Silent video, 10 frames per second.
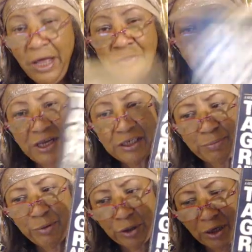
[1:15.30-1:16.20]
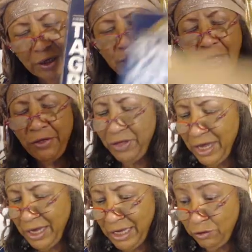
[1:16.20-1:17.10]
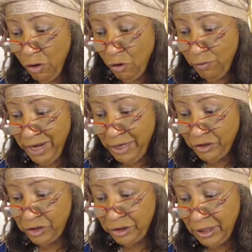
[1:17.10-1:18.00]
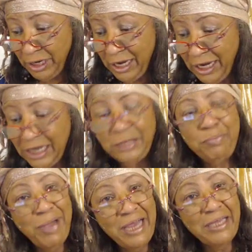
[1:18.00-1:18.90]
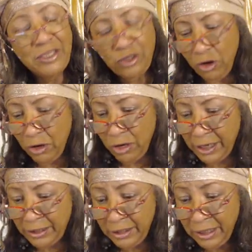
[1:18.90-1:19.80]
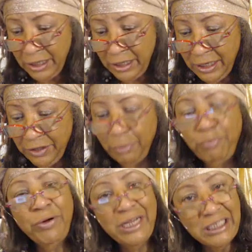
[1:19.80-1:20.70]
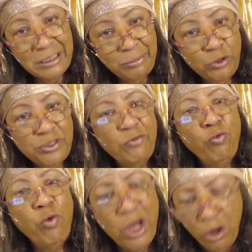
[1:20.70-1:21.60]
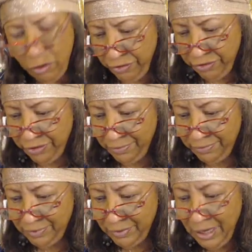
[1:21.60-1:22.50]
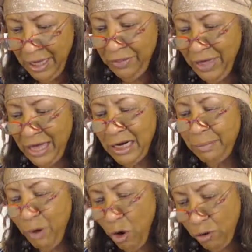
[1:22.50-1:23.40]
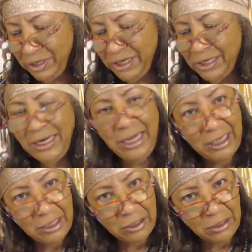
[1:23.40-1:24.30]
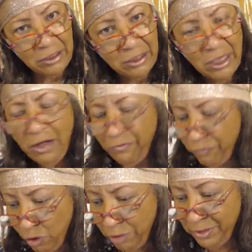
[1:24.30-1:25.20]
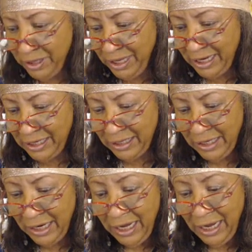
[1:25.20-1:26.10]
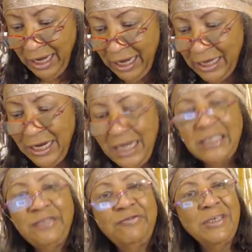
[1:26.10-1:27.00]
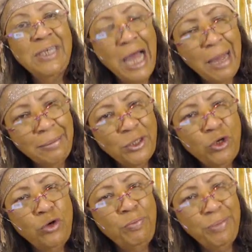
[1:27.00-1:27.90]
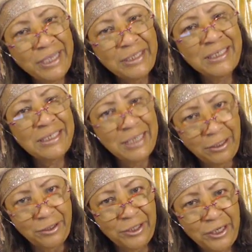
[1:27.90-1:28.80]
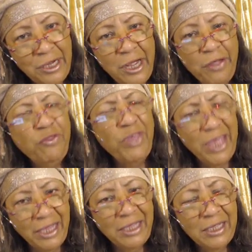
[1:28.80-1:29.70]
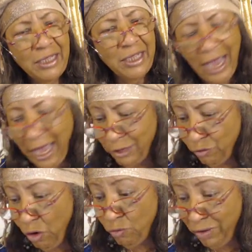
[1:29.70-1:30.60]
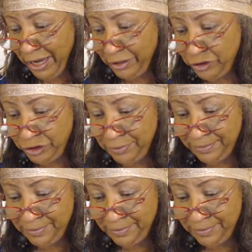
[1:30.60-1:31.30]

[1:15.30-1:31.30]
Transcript: This book, Think and Grow Rich, is based on the principles of wealth that Napoleon Hill formulated in his phenomenal bestseller, Think and Grow Rich.